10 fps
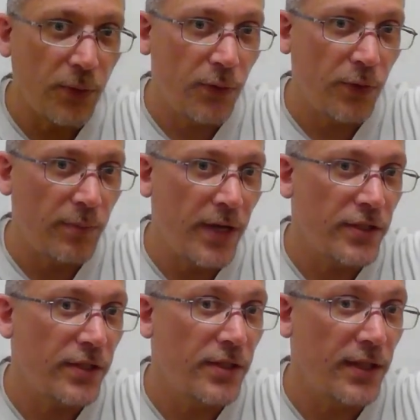though it only
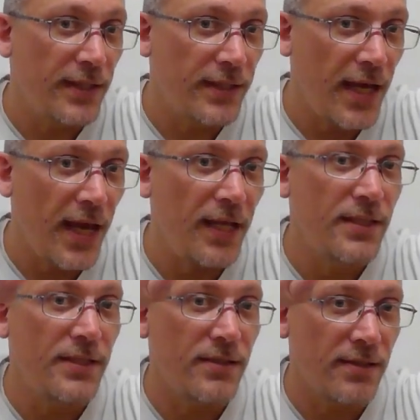measures to the
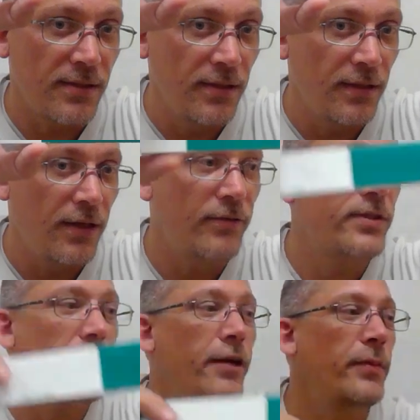tens
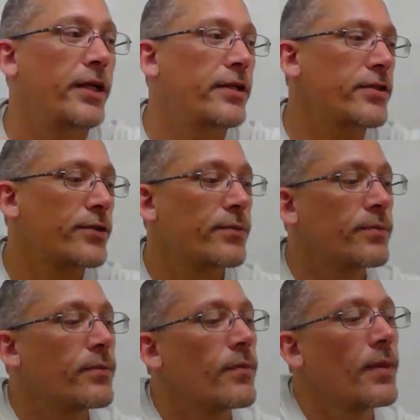of
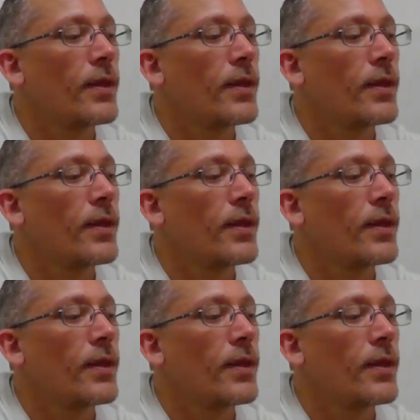centimeters.